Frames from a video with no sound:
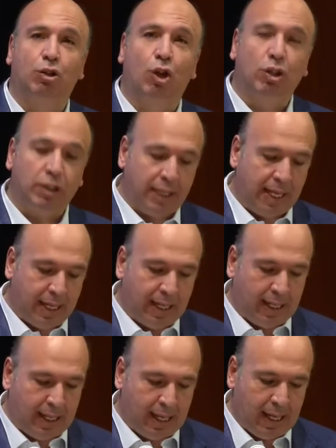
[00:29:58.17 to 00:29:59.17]

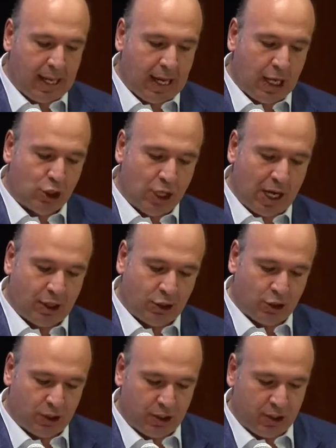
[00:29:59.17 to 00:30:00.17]
daunting
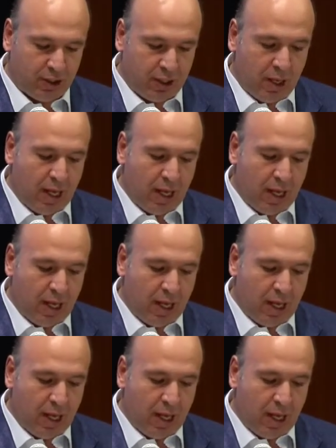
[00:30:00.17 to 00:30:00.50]
challenges.